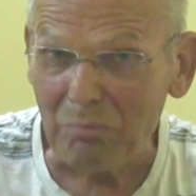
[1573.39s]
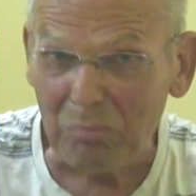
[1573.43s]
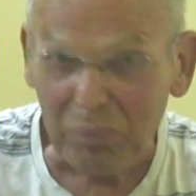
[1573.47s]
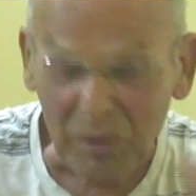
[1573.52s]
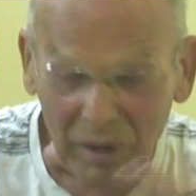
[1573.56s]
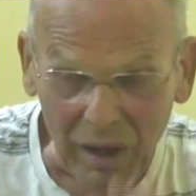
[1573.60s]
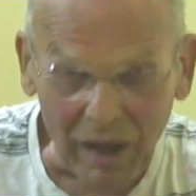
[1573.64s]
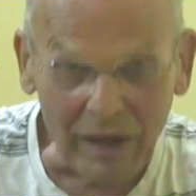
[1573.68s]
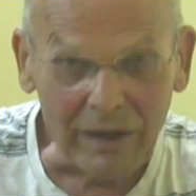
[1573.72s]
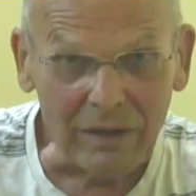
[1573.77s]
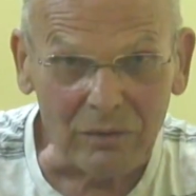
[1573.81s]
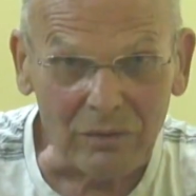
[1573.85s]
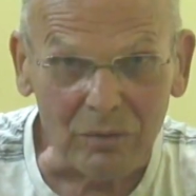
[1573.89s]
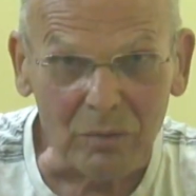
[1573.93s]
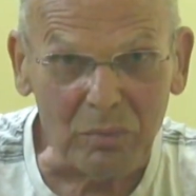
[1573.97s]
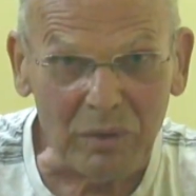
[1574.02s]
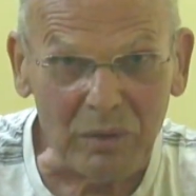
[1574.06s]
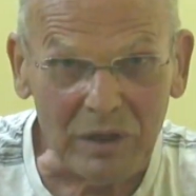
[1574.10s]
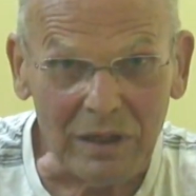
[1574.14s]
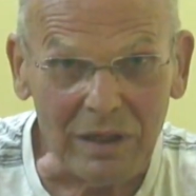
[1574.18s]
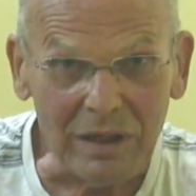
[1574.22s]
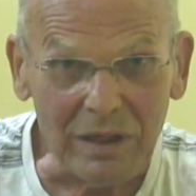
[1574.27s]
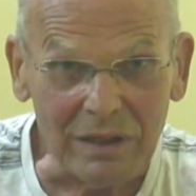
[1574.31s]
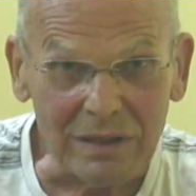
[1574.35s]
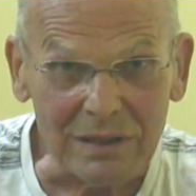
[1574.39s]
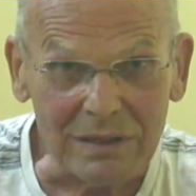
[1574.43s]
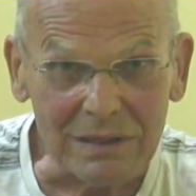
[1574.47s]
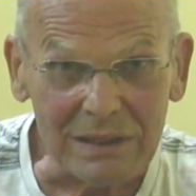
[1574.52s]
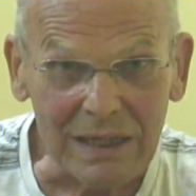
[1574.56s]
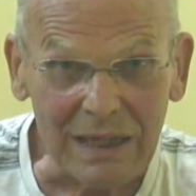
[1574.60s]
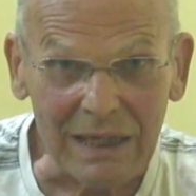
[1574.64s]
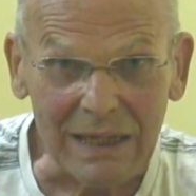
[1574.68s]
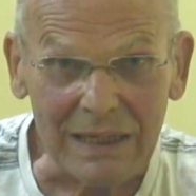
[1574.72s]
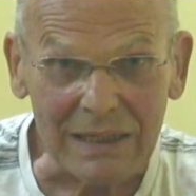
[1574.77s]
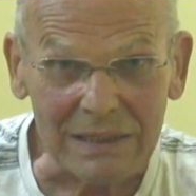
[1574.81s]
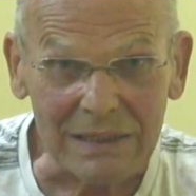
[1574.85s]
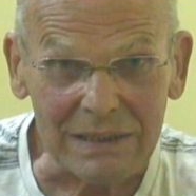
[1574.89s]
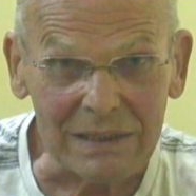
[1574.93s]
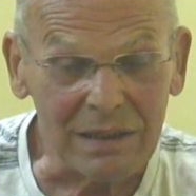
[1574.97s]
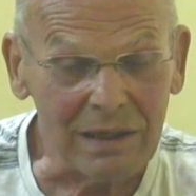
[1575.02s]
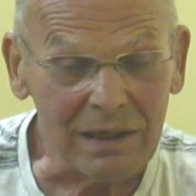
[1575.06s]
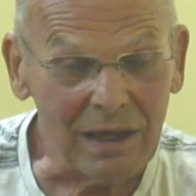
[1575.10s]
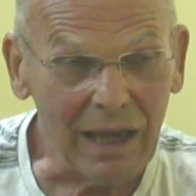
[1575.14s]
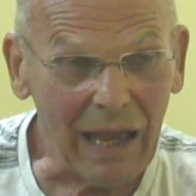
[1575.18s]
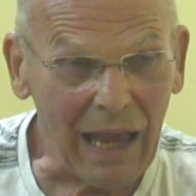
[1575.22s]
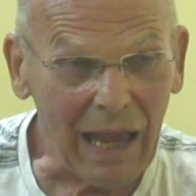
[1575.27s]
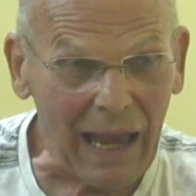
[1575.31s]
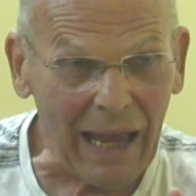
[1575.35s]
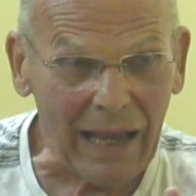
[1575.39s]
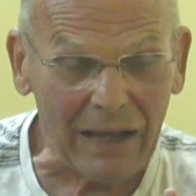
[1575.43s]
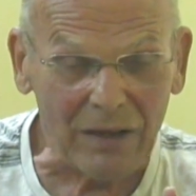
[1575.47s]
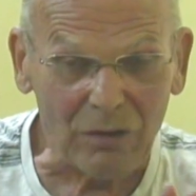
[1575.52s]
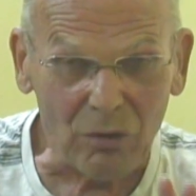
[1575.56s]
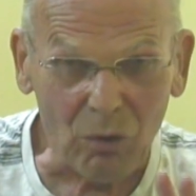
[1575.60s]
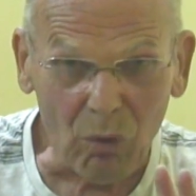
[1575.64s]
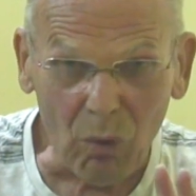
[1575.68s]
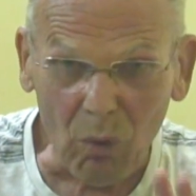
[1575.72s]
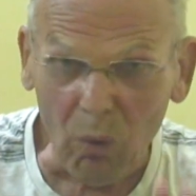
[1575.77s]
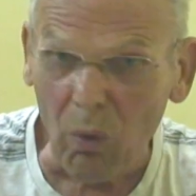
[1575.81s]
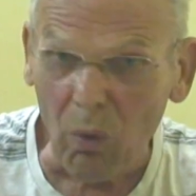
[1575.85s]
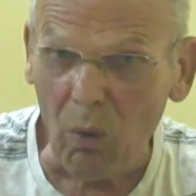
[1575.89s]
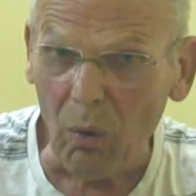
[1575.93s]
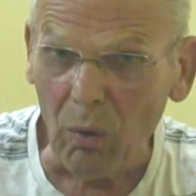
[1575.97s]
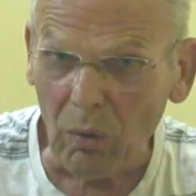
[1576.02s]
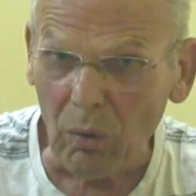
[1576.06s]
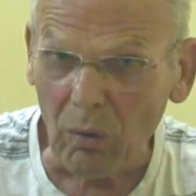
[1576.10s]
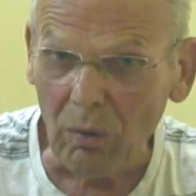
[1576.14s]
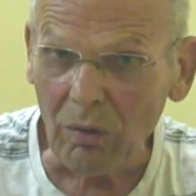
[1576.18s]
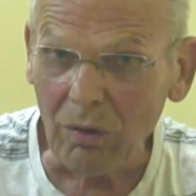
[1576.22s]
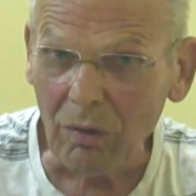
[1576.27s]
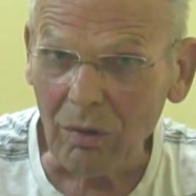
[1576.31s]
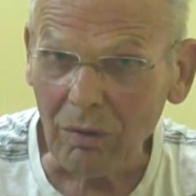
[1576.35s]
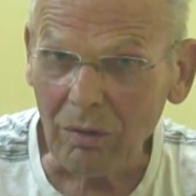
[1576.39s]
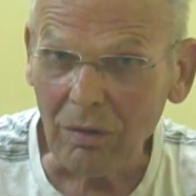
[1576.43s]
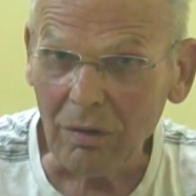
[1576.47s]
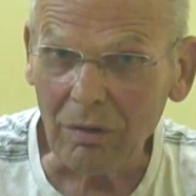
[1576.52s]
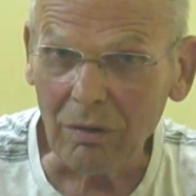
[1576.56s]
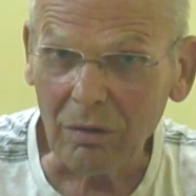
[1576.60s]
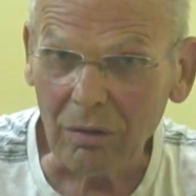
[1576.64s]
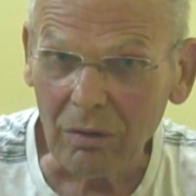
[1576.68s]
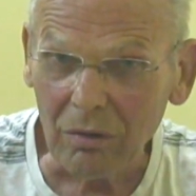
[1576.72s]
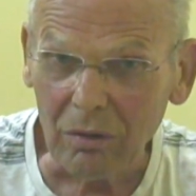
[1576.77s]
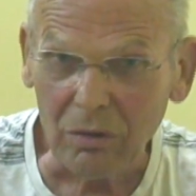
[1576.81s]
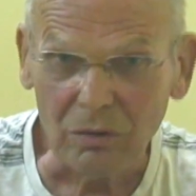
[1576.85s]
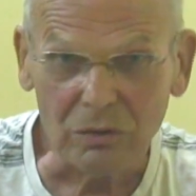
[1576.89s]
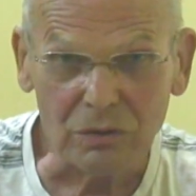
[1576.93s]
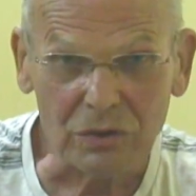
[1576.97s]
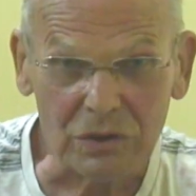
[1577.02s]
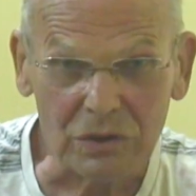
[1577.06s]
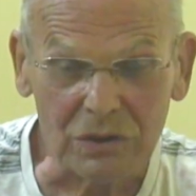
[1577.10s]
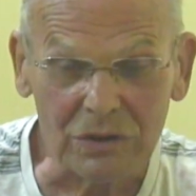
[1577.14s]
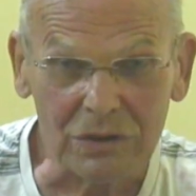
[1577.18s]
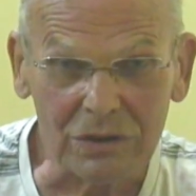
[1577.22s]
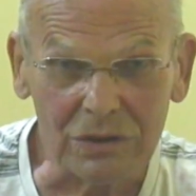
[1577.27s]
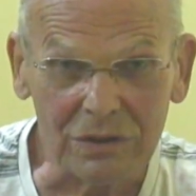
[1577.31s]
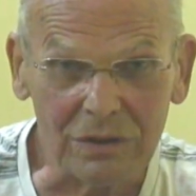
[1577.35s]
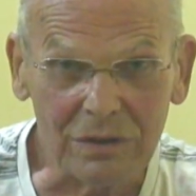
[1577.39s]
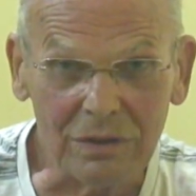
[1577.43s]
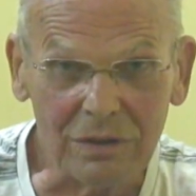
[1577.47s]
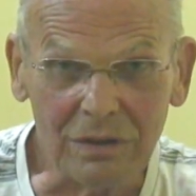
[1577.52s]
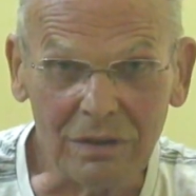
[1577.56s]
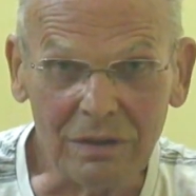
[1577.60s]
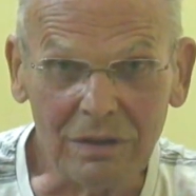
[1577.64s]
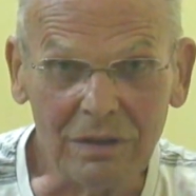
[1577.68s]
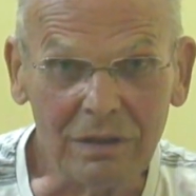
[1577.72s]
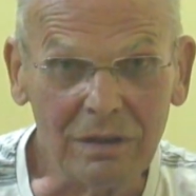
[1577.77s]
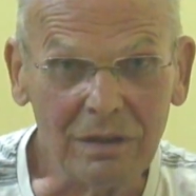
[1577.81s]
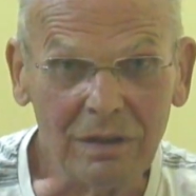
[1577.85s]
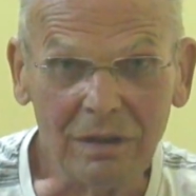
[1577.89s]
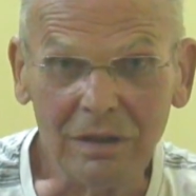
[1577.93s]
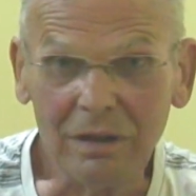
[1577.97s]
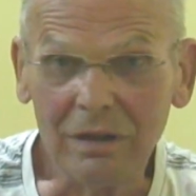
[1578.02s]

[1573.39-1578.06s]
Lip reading: And blind obedience is at all costs